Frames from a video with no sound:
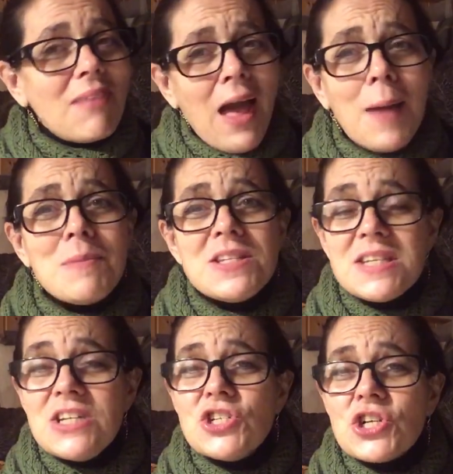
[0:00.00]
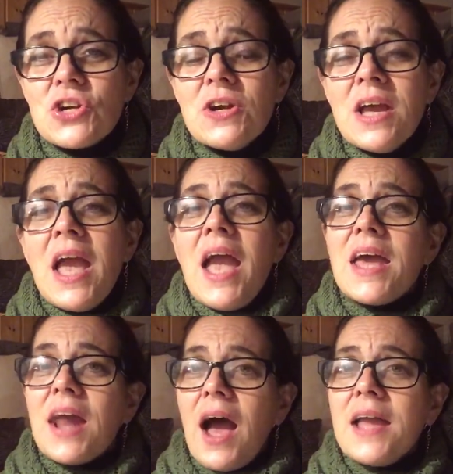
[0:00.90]
I'm a teacher
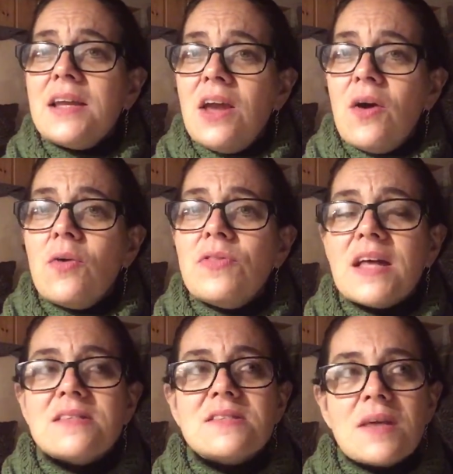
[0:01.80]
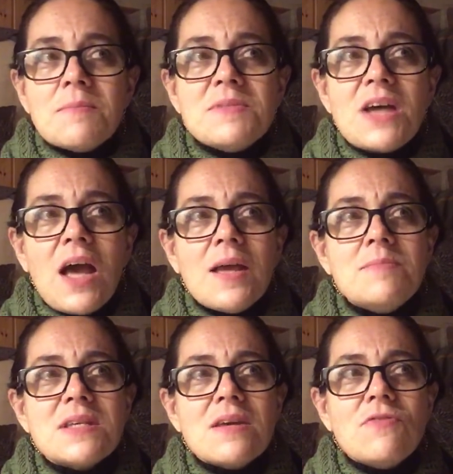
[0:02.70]
and I know that
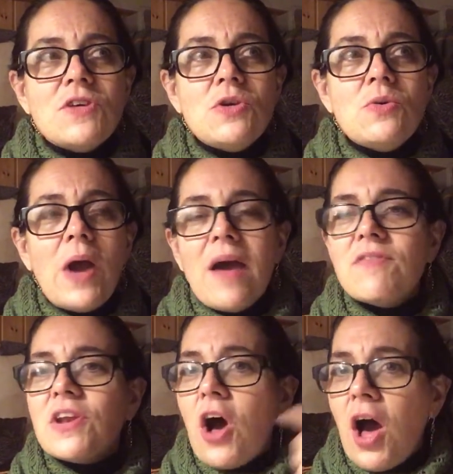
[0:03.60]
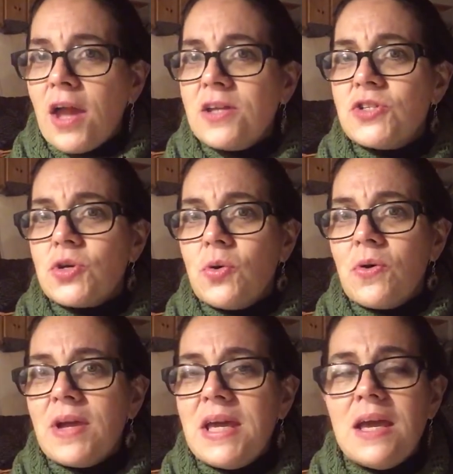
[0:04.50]
sometimes if you have an
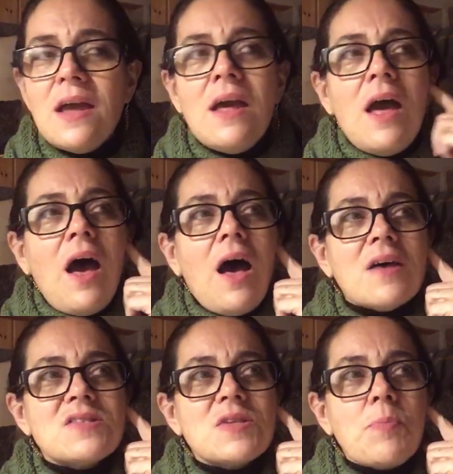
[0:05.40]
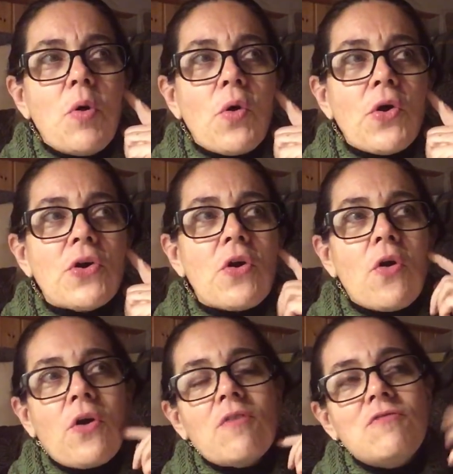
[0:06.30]
auditory support
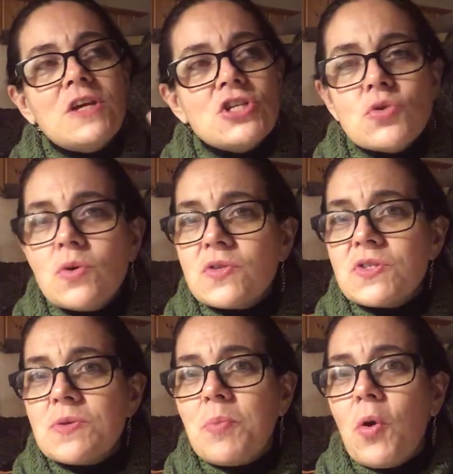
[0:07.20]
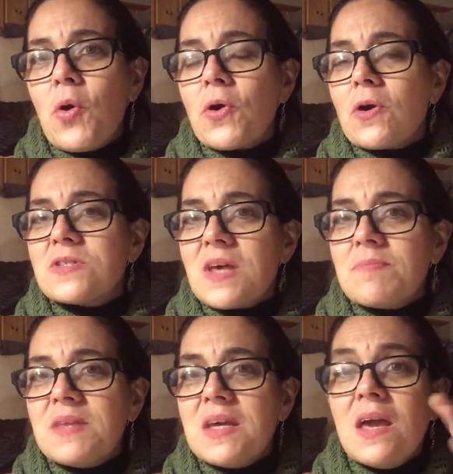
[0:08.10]
or a visual support or
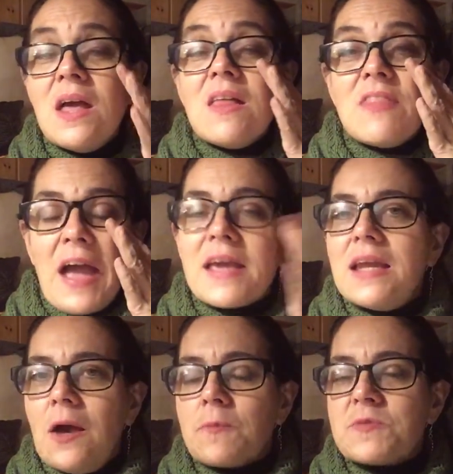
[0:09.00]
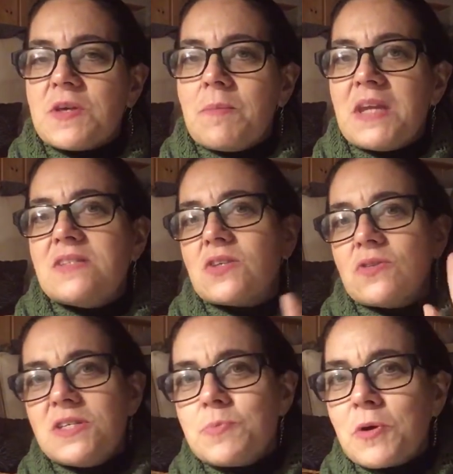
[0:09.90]
something, that can help somebody. So
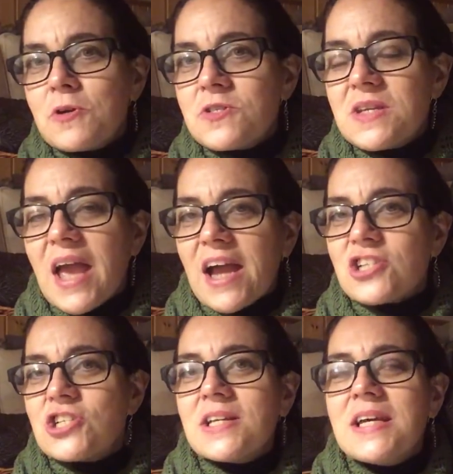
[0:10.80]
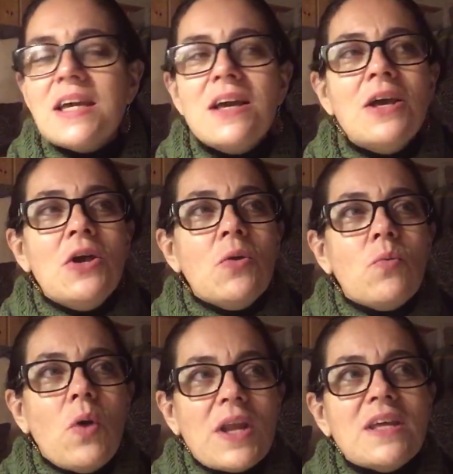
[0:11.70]
this person actually
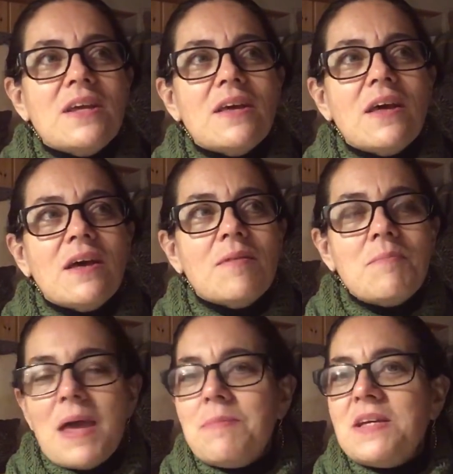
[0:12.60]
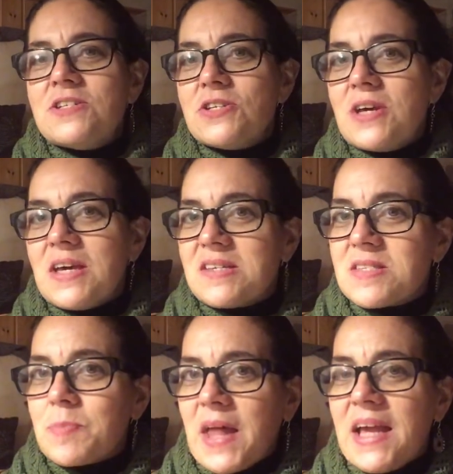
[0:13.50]
wanted maybe to
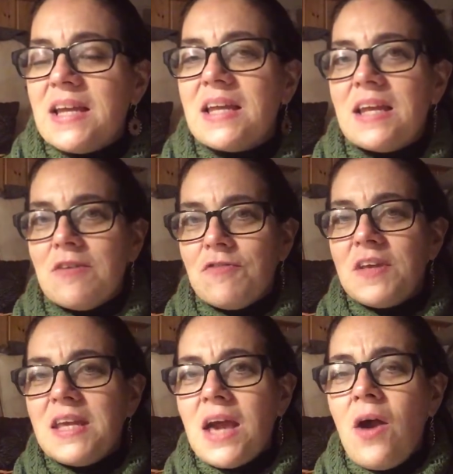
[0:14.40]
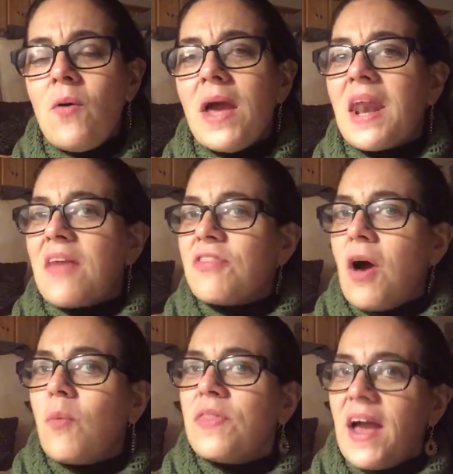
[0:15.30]
explain it in a video, and I
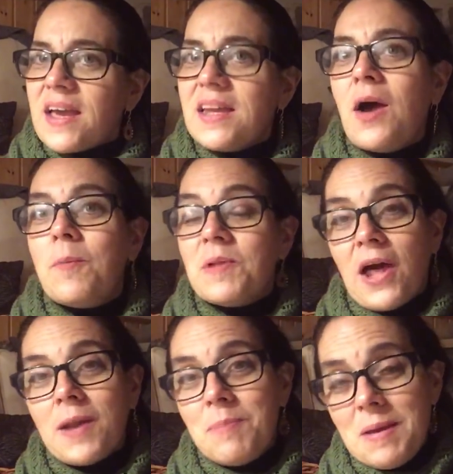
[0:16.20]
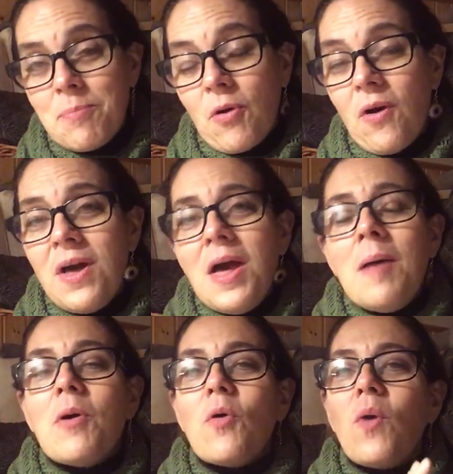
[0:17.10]
thought, well, that could help a lot of people.
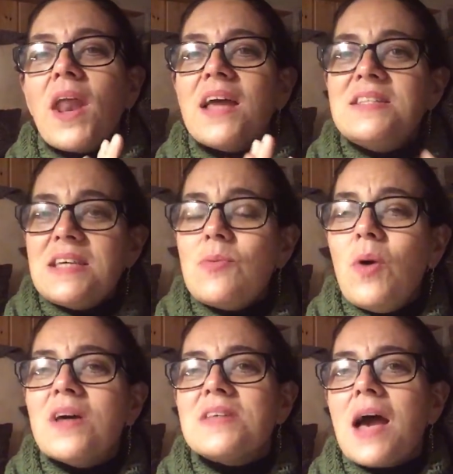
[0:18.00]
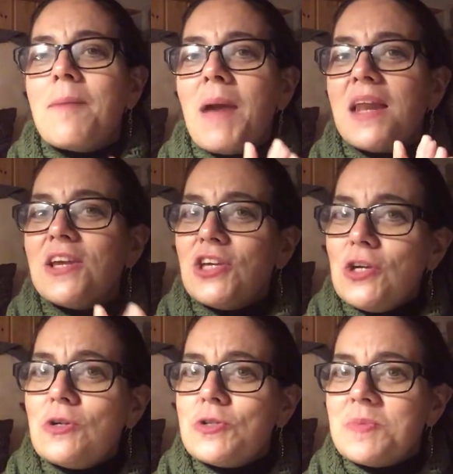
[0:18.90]
But what I did was I made a
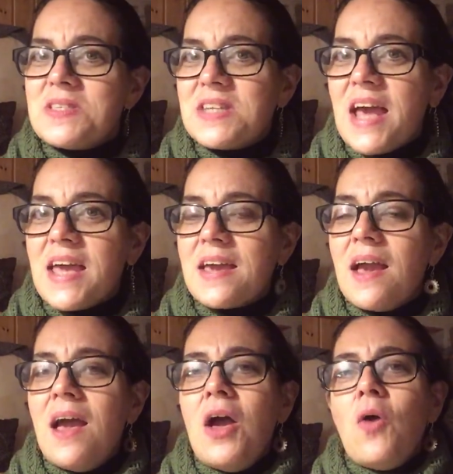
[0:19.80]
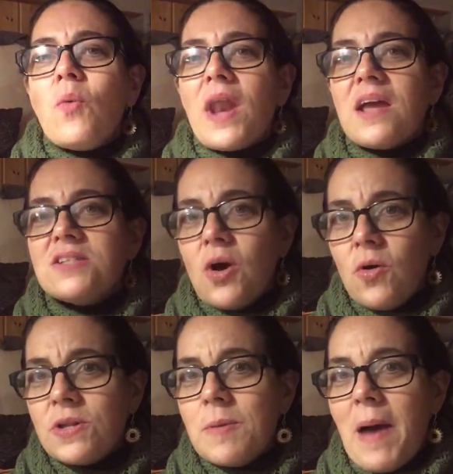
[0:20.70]
huge mistake. When I
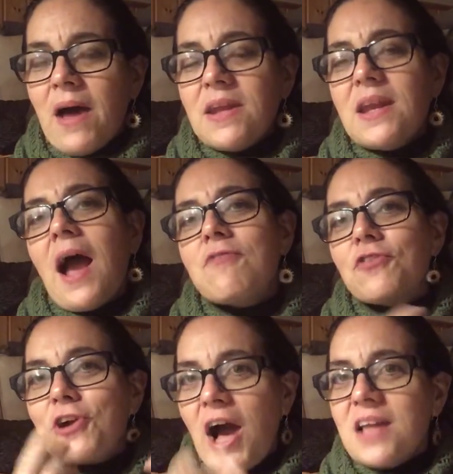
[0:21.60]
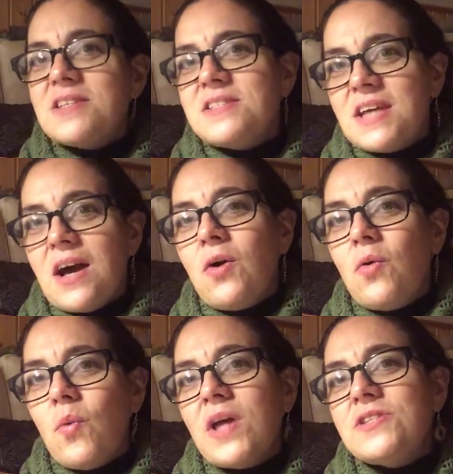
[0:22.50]
told about it, I forgot to tell
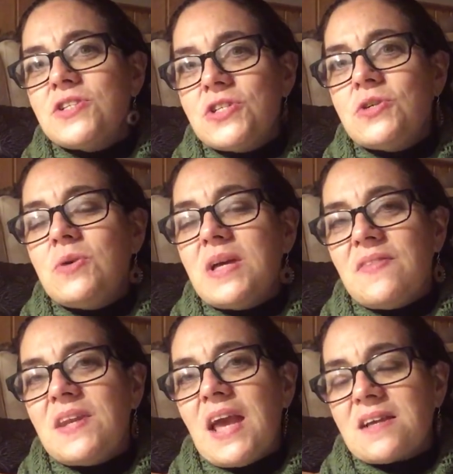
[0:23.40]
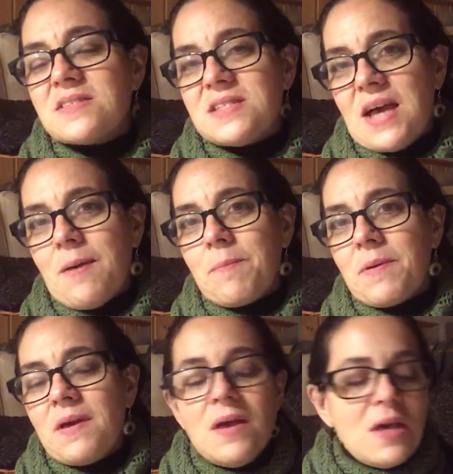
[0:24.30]
what to do in the next step.
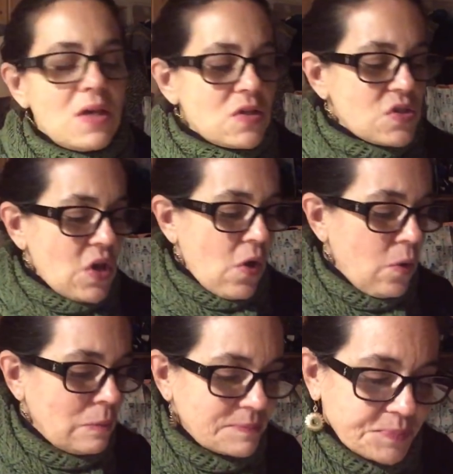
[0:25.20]
So